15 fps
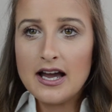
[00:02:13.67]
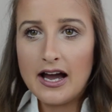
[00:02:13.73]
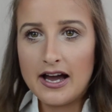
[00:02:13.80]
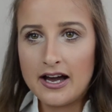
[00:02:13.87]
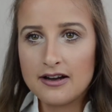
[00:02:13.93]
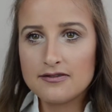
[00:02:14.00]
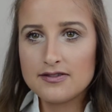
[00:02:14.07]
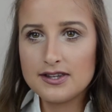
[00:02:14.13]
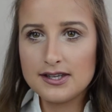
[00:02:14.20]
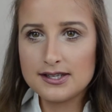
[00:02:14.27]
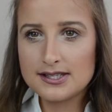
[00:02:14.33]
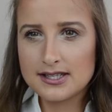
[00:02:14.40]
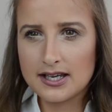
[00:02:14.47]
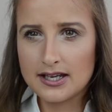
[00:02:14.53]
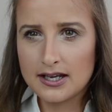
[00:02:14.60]
have
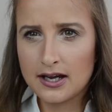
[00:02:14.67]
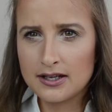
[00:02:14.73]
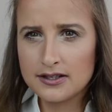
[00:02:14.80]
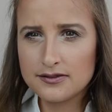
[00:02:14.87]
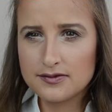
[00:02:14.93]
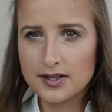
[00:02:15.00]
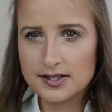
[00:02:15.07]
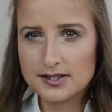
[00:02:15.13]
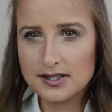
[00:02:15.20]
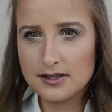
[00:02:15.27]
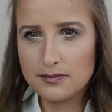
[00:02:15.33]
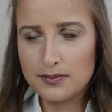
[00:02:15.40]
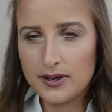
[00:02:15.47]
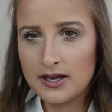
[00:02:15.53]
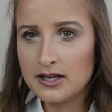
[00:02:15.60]
these like kind of
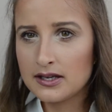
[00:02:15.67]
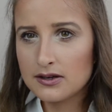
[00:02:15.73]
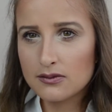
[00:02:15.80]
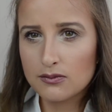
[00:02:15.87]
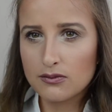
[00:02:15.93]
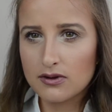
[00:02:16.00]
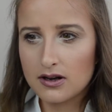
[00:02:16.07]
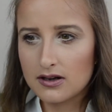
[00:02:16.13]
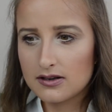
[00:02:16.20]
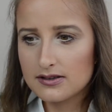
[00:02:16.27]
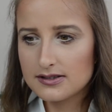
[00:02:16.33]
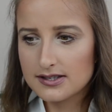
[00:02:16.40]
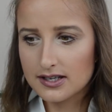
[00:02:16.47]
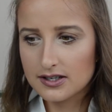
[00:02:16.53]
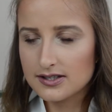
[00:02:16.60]
dusty pink
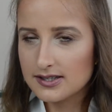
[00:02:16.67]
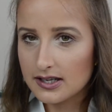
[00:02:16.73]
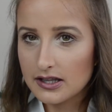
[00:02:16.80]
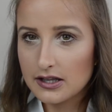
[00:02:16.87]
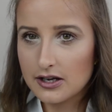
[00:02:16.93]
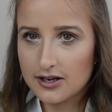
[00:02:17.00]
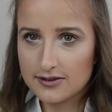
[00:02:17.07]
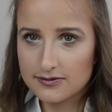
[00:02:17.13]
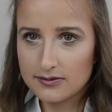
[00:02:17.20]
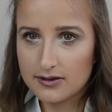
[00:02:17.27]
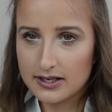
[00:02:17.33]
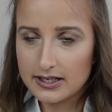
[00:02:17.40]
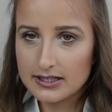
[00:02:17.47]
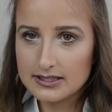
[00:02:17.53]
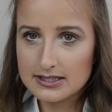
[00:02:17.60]
walls, like slightly
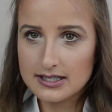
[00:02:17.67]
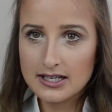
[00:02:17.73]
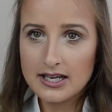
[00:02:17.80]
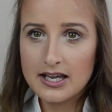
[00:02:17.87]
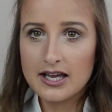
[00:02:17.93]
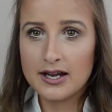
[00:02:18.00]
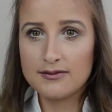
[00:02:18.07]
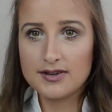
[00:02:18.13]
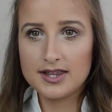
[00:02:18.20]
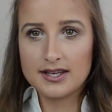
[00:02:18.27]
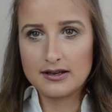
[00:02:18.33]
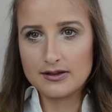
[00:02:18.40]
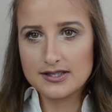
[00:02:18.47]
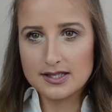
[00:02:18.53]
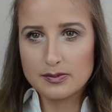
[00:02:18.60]
off-white, and everything
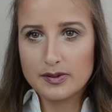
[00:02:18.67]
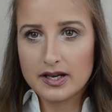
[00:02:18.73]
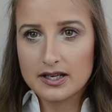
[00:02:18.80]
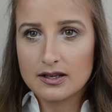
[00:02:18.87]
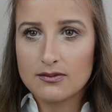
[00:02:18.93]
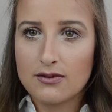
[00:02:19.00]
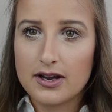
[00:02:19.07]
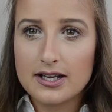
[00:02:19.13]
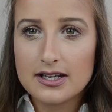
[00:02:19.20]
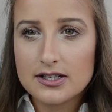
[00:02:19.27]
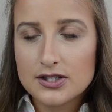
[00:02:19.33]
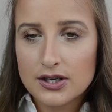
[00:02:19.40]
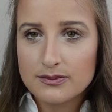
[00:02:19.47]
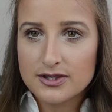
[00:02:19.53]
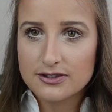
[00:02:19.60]
else is black and white in
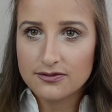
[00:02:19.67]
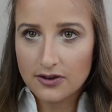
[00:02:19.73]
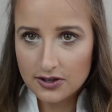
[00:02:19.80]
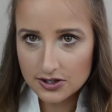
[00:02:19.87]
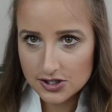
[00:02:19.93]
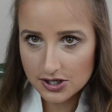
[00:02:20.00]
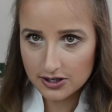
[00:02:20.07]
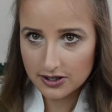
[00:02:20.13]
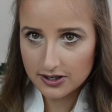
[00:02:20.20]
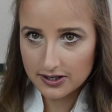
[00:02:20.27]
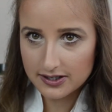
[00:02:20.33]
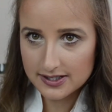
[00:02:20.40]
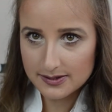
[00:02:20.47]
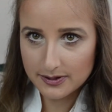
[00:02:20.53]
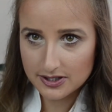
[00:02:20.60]
terms of furniture,
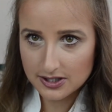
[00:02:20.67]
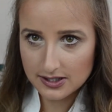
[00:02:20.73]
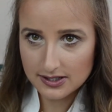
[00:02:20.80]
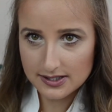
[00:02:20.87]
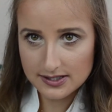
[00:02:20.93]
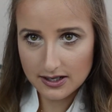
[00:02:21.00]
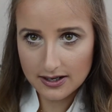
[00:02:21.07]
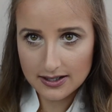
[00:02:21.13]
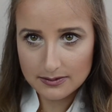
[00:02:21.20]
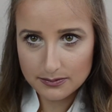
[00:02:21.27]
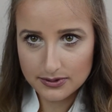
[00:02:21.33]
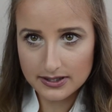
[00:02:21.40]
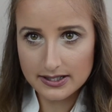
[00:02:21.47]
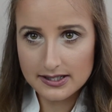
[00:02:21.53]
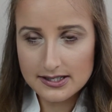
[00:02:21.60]
and especially these art
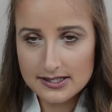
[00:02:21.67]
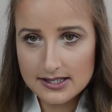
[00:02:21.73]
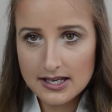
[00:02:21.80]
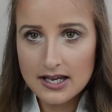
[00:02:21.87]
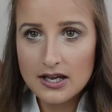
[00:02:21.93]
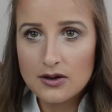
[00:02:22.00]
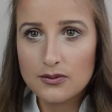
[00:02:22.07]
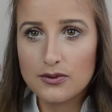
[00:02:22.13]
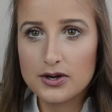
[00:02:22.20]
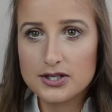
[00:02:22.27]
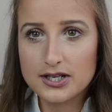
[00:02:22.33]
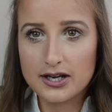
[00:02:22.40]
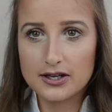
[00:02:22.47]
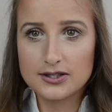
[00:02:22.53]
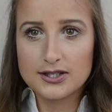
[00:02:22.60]
prints, which
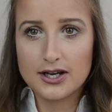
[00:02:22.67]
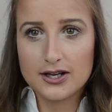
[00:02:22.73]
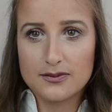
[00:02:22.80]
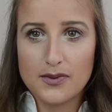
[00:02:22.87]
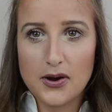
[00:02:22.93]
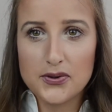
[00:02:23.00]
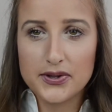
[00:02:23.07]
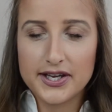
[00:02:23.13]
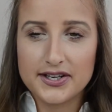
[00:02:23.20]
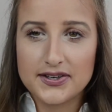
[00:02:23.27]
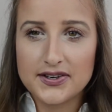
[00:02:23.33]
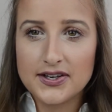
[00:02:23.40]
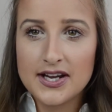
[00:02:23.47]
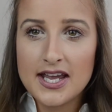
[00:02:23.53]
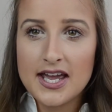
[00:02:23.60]
I'll talk about
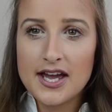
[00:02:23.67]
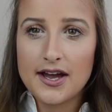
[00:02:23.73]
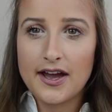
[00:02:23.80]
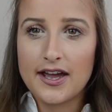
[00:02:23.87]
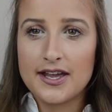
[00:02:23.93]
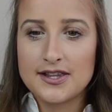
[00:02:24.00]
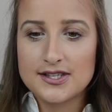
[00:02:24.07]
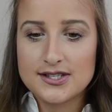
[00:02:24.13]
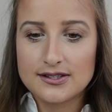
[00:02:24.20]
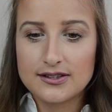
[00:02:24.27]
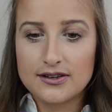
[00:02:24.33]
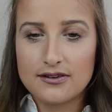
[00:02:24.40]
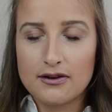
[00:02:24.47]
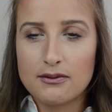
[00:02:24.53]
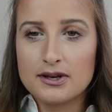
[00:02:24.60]
later. And so
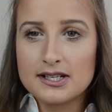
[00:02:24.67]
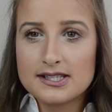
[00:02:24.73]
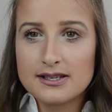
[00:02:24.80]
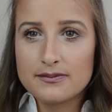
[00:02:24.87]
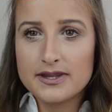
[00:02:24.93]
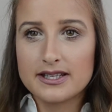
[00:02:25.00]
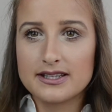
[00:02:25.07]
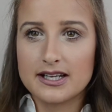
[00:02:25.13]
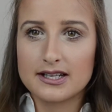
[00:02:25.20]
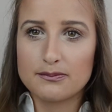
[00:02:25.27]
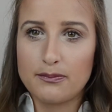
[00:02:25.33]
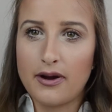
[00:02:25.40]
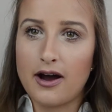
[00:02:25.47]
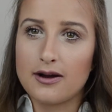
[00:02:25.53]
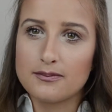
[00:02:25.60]
I wanted something
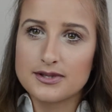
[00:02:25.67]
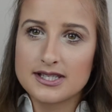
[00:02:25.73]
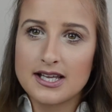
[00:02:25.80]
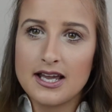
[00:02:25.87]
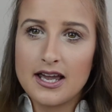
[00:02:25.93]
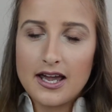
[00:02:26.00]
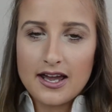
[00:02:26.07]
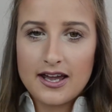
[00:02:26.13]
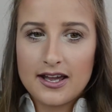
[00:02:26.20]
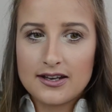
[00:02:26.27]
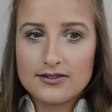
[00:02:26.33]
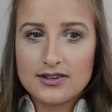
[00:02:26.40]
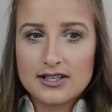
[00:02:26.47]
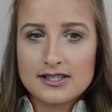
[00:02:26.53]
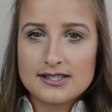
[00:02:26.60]
that pops,
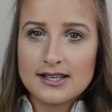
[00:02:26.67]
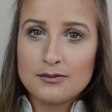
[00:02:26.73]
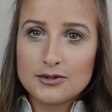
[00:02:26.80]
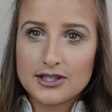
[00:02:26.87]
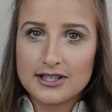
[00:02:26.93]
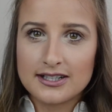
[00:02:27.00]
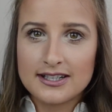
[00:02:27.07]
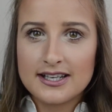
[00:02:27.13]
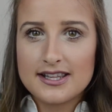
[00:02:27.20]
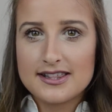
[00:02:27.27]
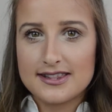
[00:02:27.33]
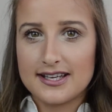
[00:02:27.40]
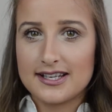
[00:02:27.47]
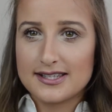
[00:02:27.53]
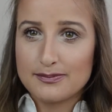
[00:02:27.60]
and in summer,
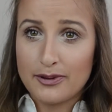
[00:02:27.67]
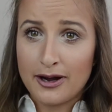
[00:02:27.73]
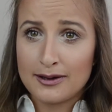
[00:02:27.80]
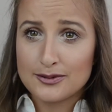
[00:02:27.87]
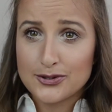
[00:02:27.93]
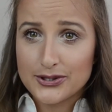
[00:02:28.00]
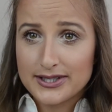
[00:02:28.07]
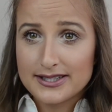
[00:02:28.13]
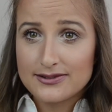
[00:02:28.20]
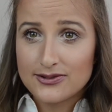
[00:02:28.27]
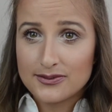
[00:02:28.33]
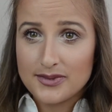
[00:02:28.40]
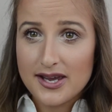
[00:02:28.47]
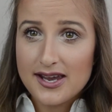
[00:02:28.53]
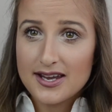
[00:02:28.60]
that's palm trees for
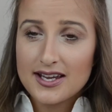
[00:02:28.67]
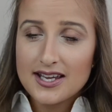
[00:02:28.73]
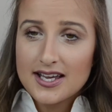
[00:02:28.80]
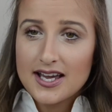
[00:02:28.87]
me.